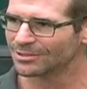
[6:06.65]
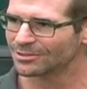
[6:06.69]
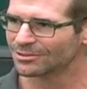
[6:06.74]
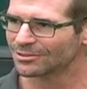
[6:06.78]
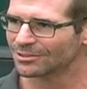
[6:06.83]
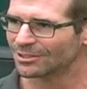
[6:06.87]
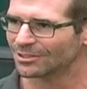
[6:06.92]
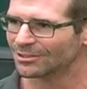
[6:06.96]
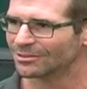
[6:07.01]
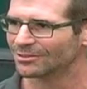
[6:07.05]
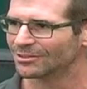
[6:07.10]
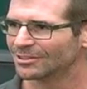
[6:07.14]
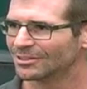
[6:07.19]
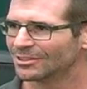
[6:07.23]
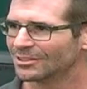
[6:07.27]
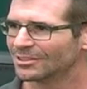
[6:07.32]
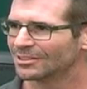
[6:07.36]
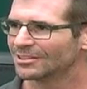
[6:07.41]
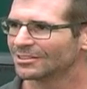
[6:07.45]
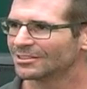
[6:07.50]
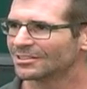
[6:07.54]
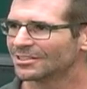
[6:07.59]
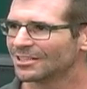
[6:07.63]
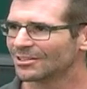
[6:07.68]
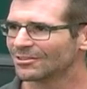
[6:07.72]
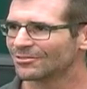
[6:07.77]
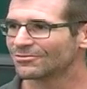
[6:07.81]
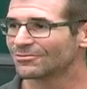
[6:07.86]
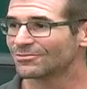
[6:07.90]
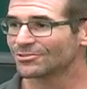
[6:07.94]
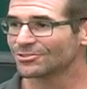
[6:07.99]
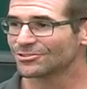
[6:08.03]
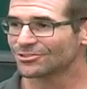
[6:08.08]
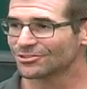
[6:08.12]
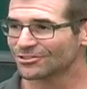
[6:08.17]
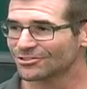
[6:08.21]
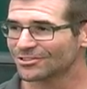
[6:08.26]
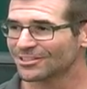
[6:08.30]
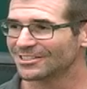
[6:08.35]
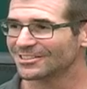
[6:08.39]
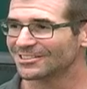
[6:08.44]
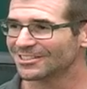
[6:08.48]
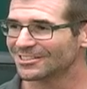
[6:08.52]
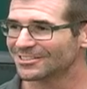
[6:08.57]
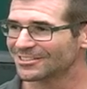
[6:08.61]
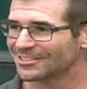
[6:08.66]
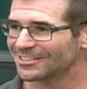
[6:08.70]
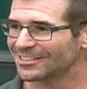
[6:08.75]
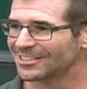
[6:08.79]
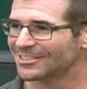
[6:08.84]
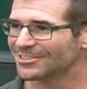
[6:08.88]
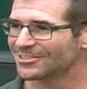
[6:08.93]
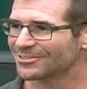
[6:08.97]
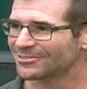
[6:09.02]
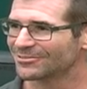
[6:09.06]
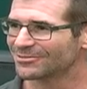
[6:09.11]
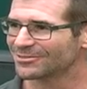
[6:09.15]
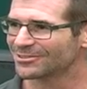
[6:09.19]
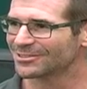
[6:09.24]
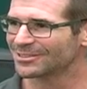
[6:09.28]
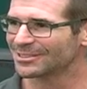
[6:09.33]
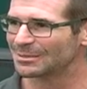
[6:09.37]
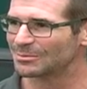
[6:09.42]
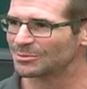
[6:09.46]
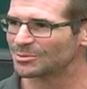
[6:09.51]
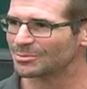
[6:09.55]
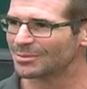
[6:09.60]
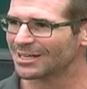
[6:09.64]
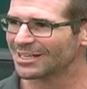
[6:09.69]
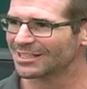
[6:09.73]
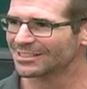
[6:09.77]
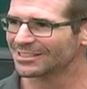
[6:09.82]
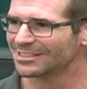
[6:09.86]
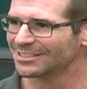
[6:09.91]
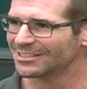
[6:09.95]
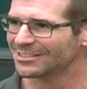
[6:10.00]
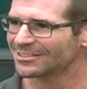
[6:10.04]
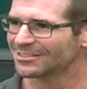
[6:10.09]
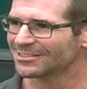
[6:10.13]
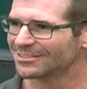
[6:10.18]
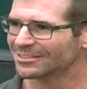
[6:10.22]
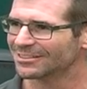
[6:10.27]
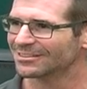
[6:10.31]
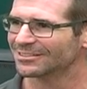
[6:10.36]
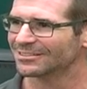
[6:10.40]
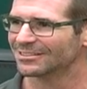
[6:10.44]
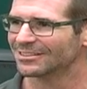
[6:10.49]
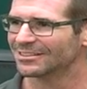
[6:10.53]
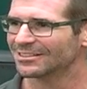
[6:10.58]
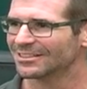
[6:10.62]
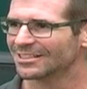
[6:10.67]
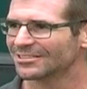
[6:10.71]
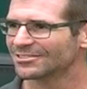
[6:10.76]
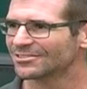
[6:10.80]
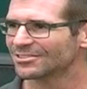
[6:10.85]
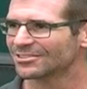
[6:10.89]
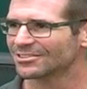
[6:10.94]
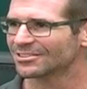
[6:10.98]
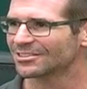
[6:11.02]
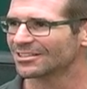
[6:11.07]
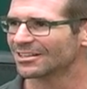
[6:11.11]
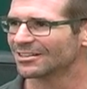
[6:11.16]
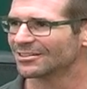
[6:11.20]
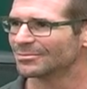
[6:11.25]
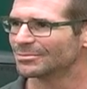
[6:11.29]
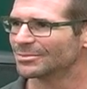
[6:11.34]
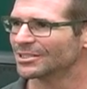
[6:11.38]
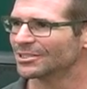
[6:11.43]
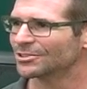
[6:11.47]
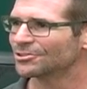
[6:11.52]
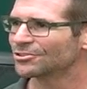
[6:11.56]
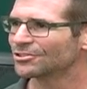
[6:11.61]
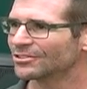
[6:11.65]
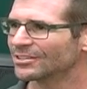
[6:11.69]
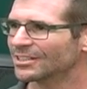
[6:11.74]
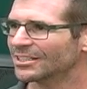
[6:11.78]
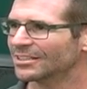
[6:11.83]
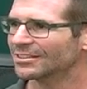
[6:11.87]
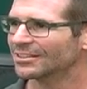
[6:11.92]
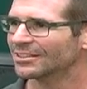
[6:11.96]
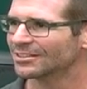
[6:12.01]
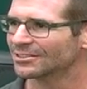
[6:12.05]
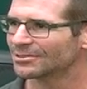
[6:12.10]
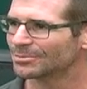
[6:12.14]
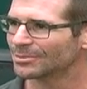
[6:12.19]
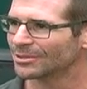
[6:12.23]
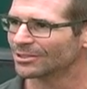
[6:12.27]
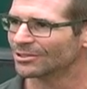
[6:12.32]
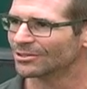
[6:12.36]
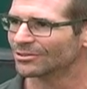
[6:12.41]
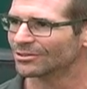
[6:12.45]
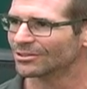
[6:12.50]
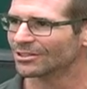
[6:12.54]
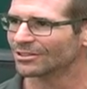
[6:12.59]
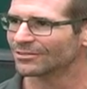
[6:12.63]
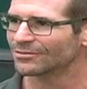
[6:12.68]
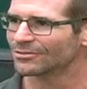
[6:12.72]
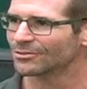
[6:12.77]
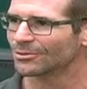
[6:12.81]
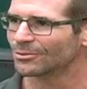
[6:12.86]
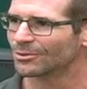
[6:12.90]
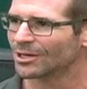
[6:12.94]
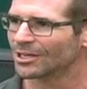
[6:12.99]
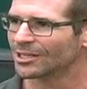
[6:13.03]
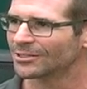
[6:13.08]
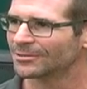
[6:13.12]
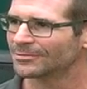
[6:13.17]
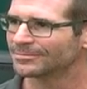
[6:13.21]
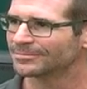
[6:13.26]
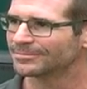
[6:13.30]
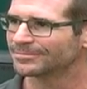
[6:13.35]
So California is a great destination for teams back east, and that's just kind of been a trend that's been going on for a while.